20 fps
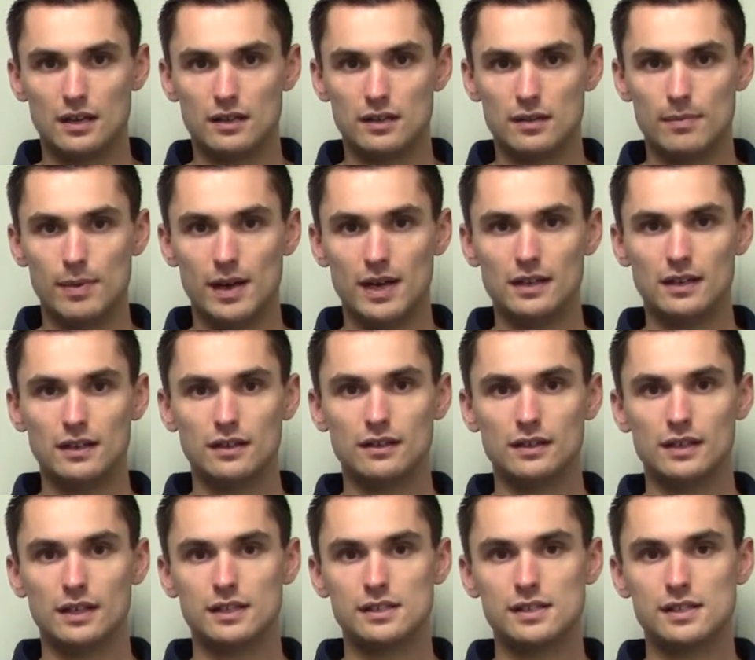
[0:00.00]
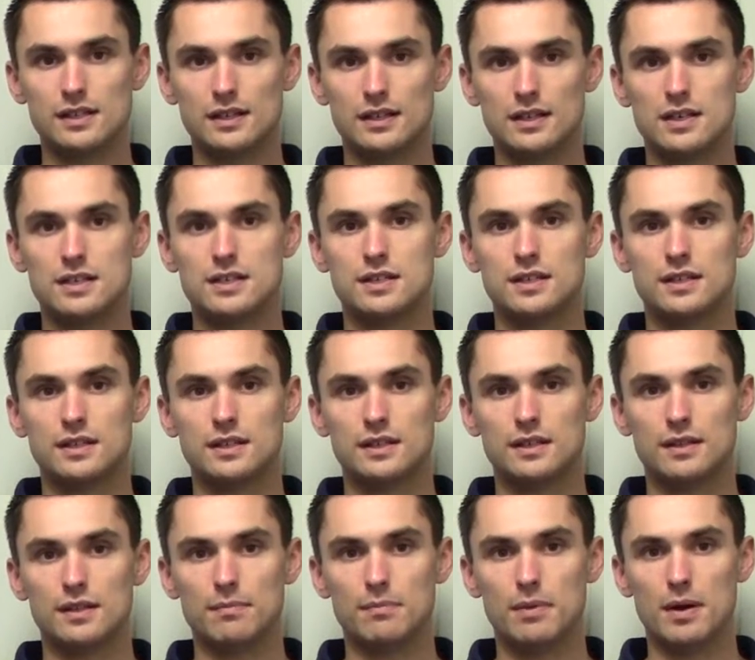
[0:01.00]
Depending on the installation,
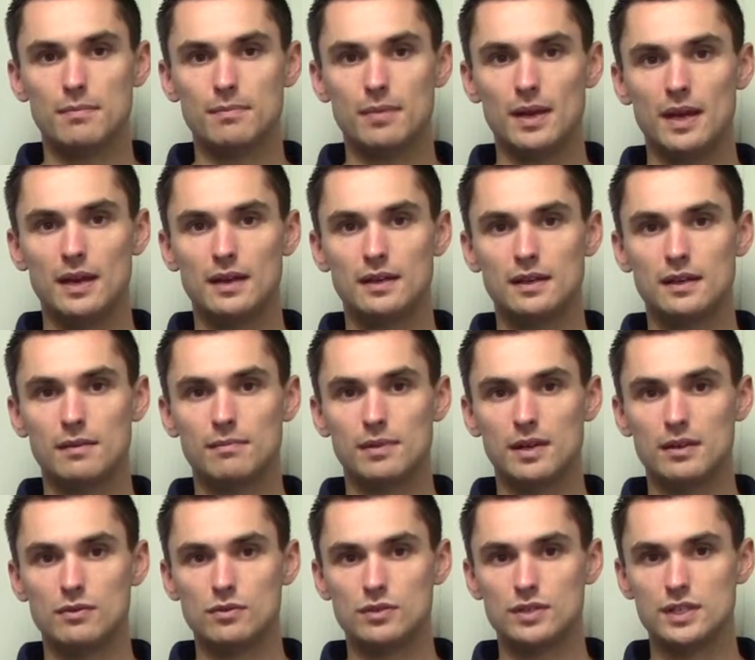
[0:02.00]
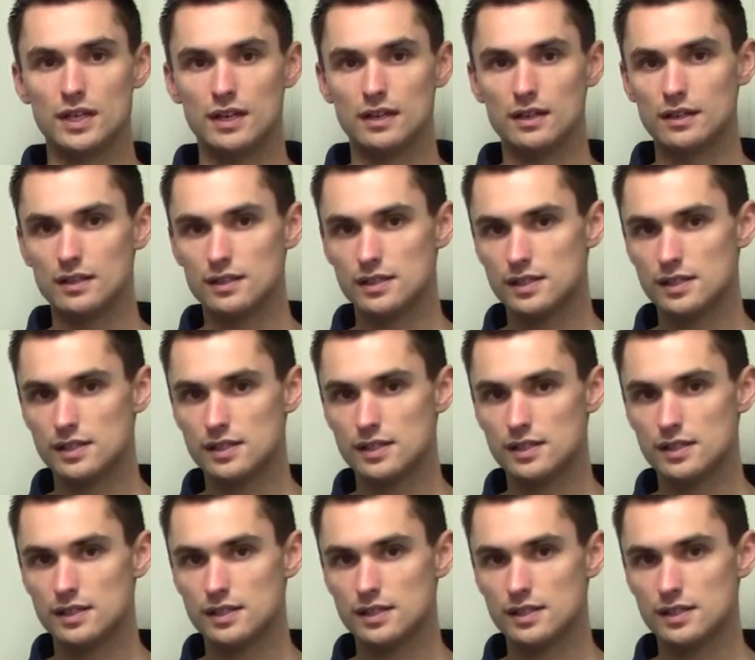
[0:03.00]
the pump head can be rotated